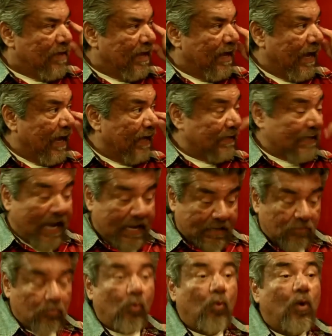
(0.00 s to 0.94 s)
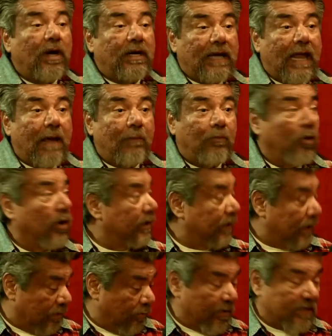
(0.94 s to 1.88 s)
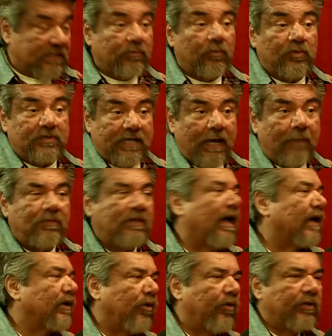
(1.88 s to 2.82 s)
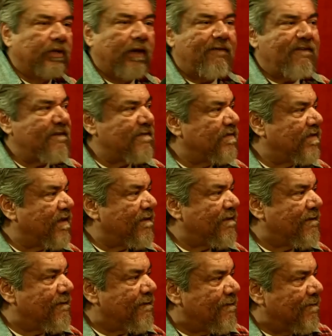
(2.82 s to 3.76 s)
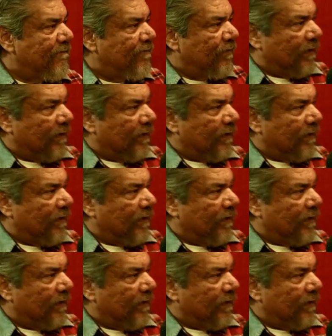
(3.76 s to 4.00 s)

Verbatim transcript: at night, one lab worked and the rest of it was empty. I'd go in there for